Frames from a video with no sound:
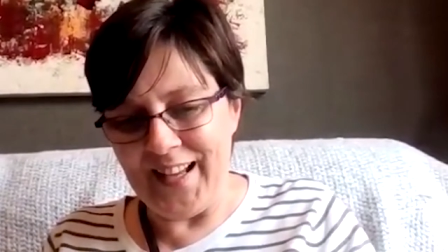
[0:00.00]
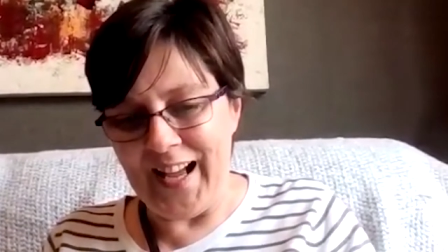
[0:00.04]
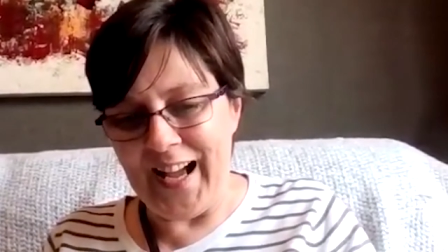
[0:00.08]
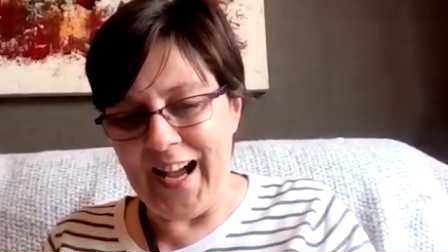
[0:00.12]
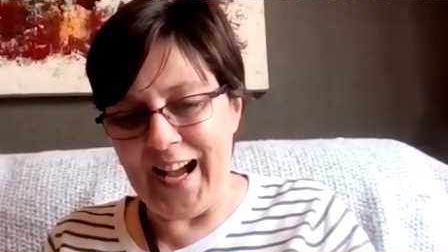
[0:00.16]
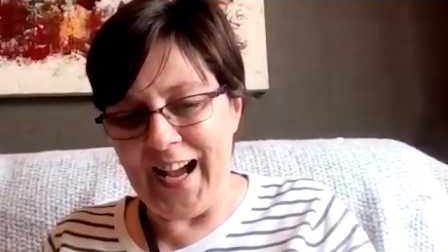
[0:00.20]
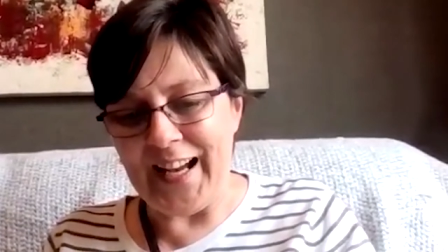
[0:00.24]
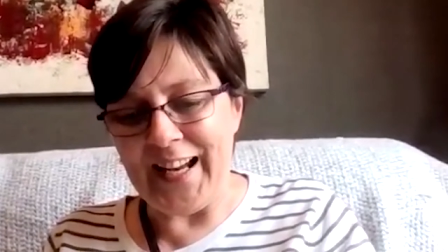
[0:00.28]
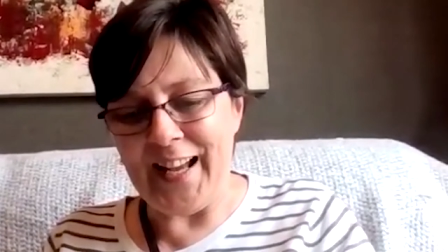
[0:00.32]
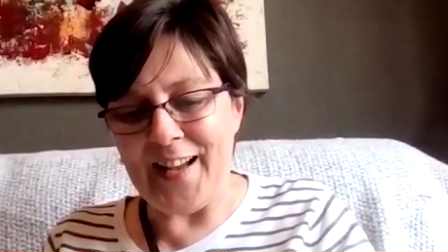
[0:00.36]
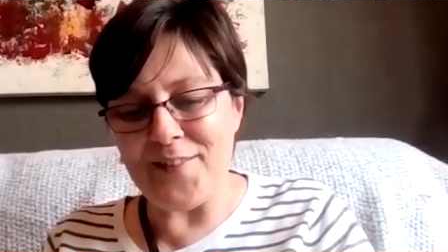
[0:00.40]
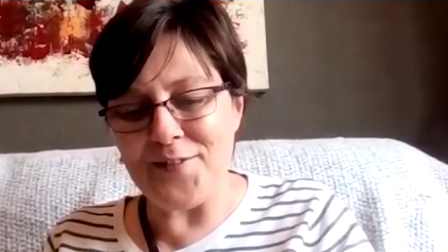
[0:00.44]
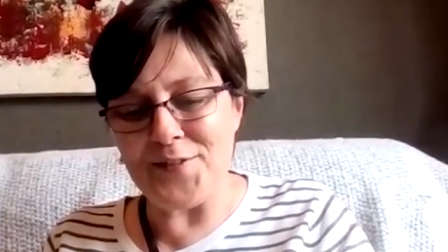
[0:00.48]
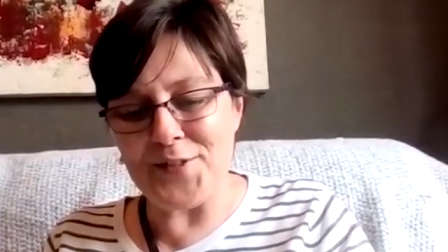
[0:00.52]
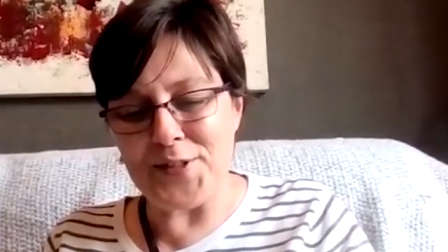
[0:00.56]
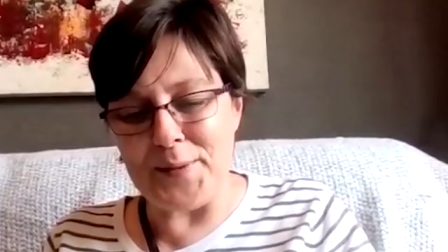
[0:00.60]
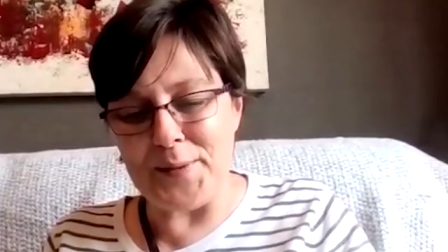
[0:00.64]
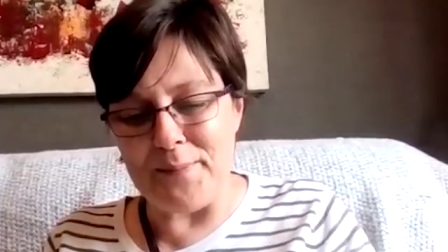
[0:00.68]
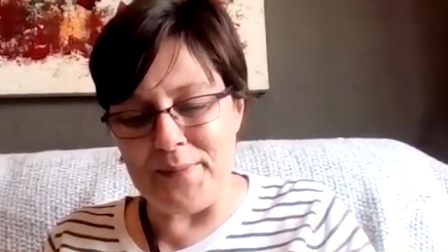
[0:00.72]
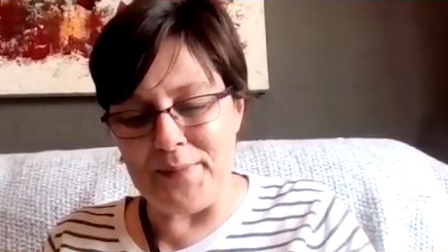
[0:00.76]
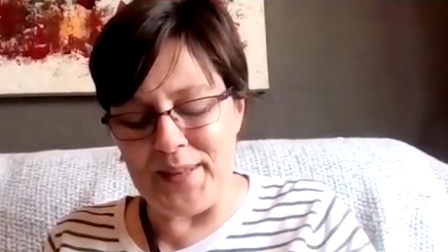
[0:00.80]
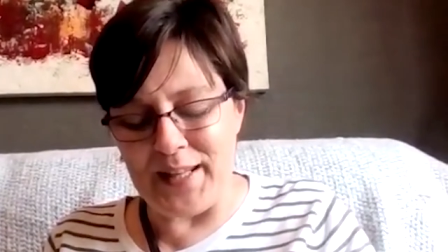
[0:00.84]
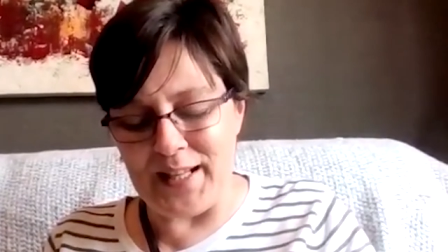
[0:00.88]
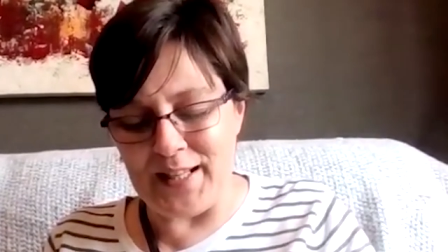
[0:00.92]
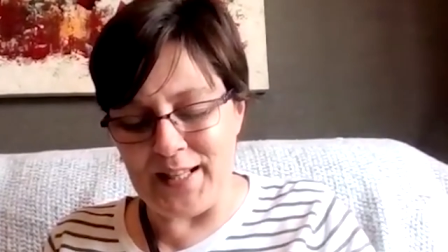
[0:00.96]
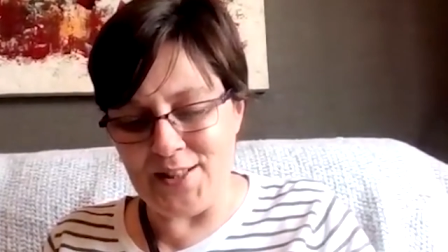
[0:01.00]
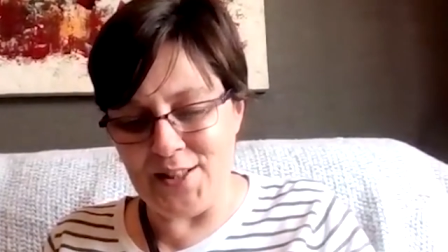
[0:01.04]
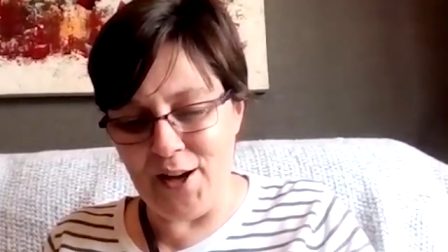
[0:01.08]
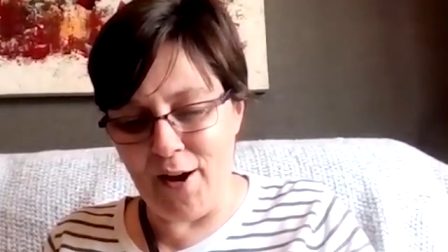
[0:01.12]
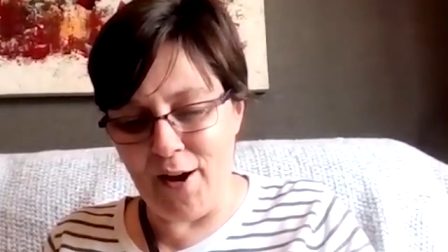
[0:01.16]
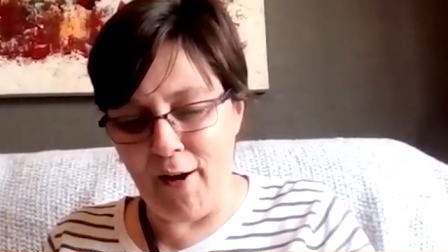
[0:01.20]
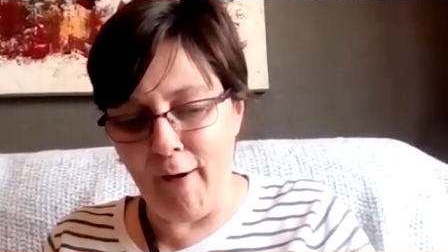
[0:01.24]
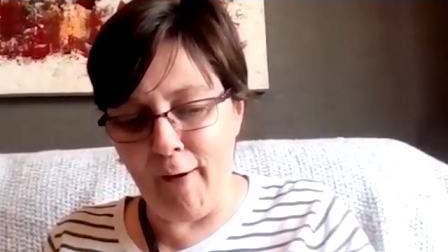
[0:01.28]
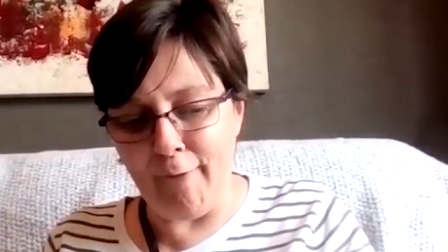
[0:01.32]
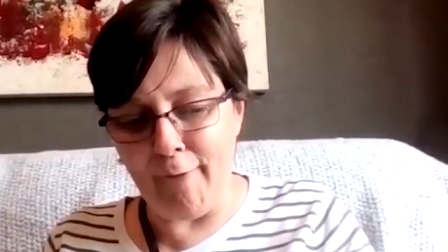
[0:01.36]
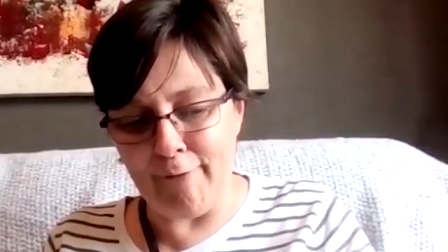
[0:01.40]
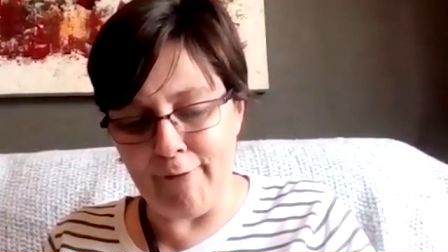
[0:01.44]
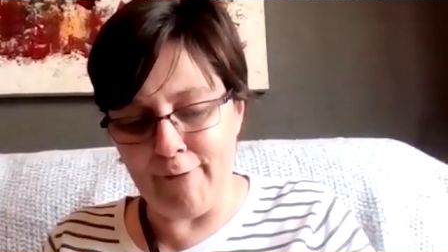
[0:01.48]
I have something to
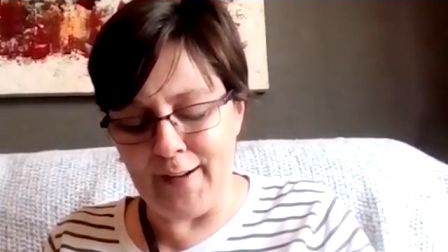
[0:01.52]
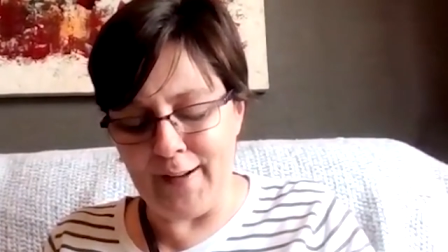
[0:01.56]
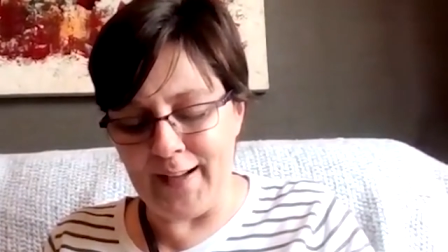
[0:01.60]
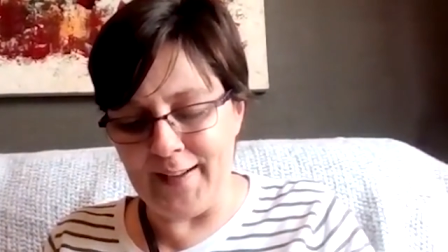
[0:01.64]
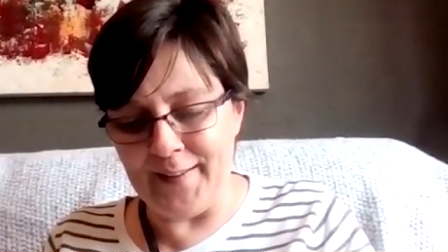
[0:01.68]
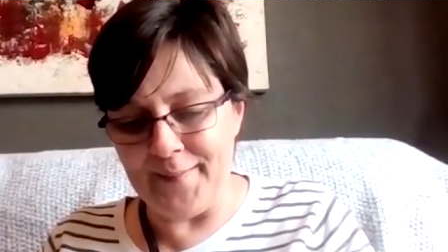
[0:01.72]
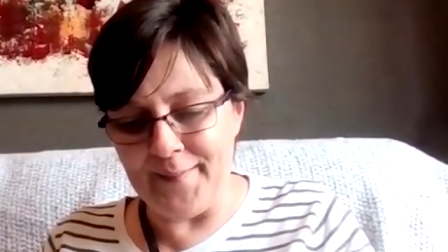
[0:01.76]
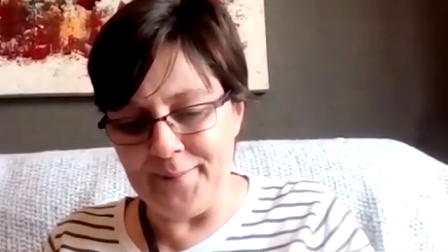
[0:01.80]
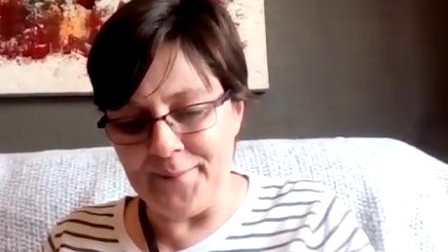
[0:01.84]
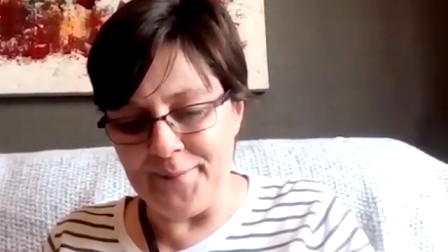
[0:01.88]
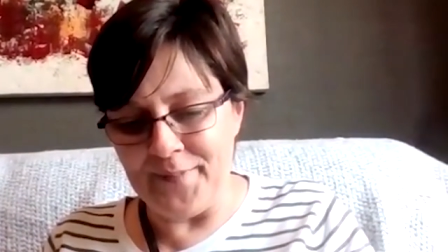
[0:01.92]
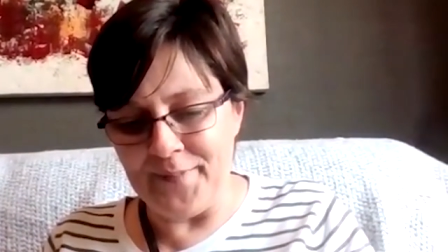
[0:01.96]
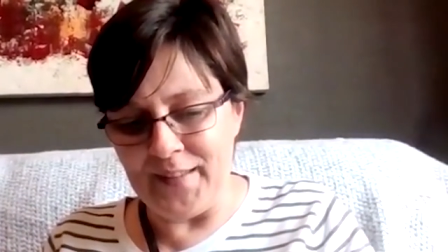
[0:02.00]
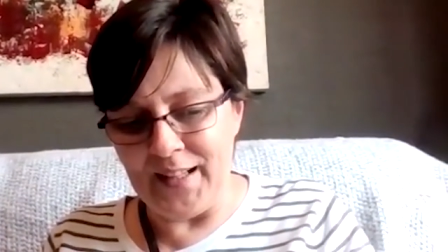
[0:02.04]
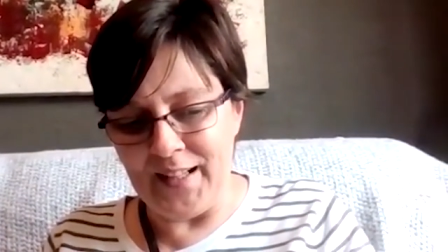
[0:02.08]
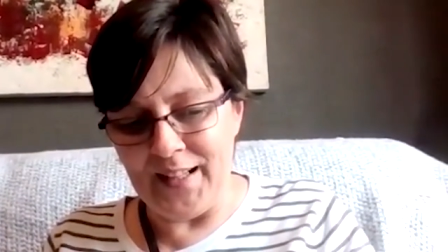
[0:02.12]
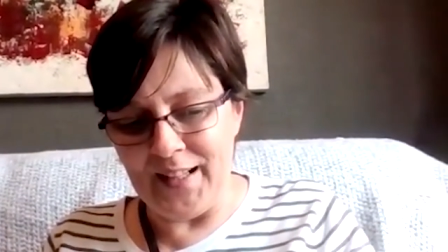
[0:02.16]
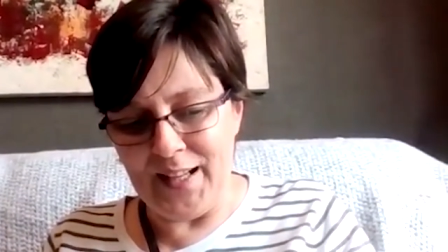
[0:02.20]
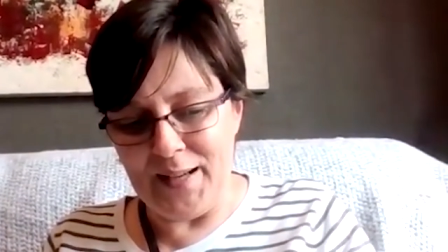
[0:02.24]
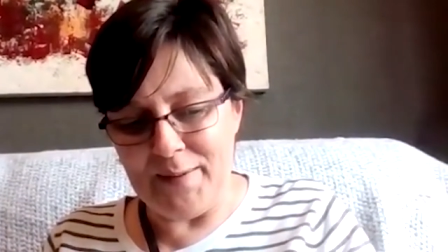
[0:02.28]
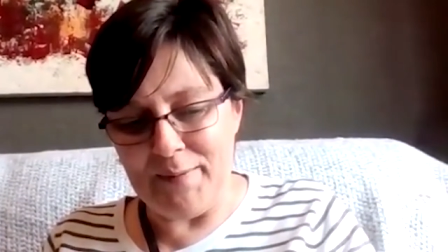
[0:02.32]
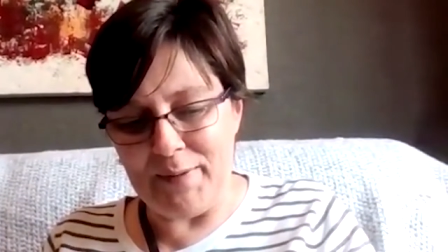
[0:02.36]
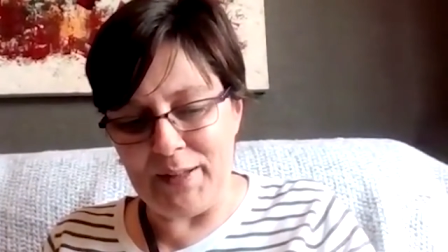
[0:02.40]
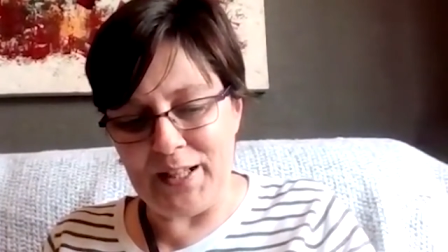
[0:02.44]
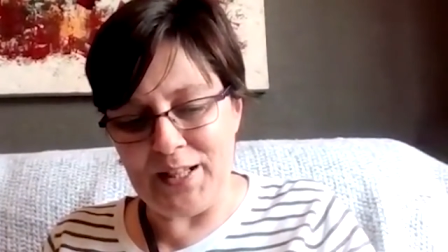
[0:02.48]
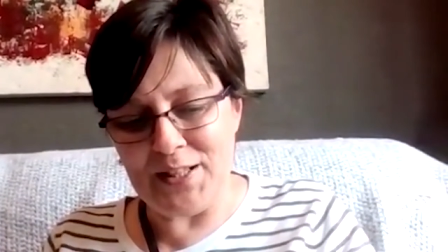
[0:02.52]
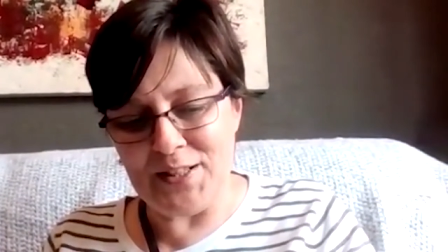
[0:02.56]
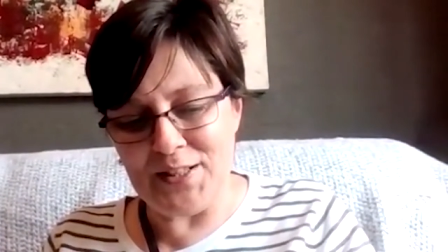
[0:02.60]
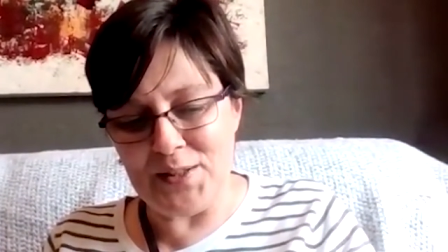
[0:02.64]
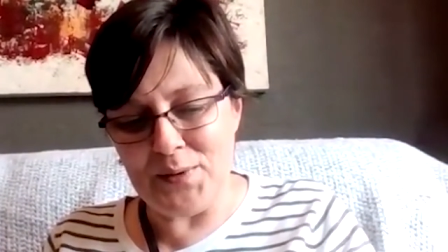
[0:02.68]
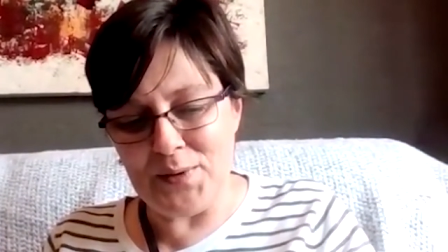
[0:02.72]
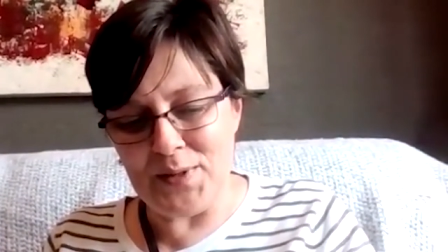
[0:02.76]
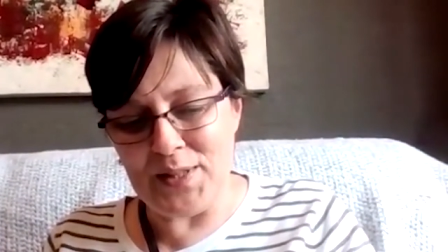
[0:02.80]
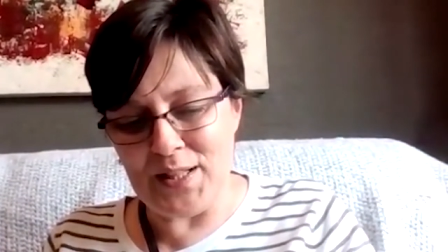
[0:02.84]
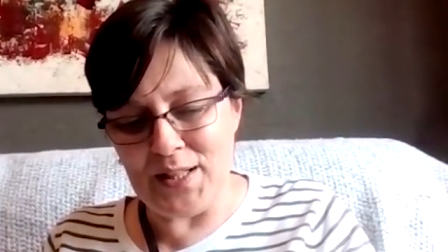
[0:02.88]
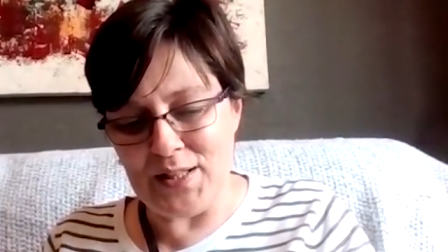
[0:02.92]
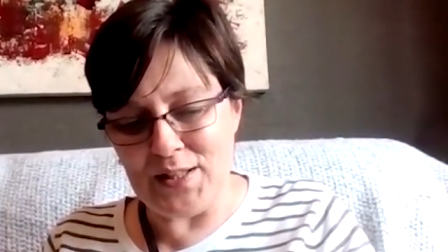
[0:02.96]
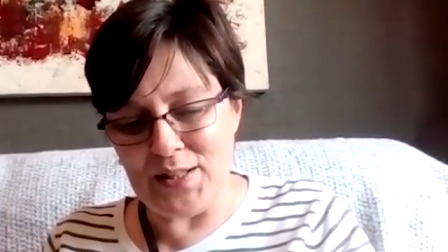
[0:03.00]
offer. Because
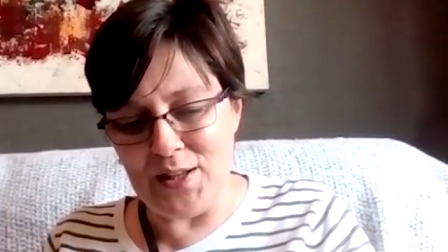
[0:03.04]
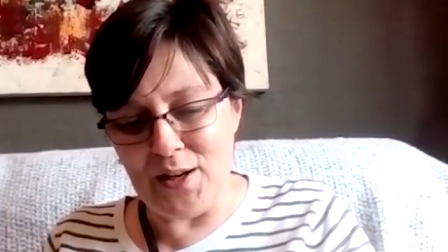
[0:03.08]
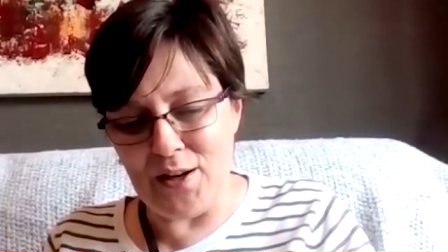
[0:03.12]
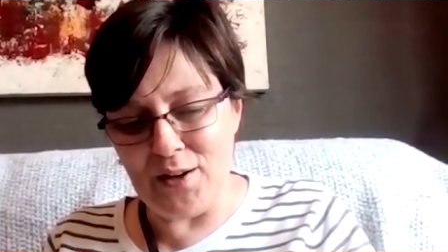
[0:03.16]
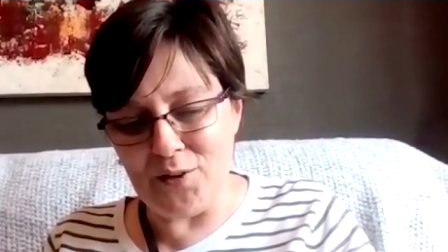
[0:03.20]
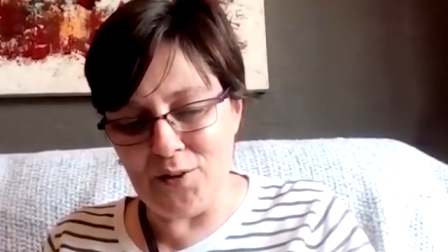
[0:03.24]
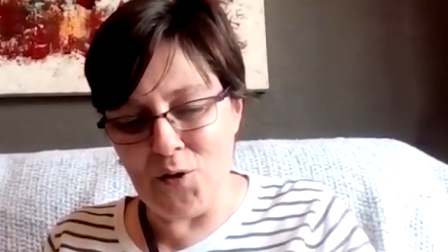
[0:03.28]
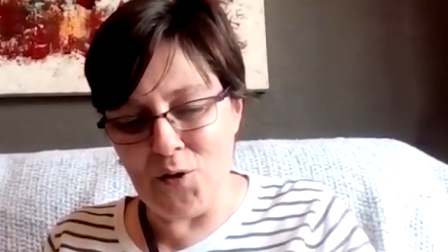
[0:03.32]
there was this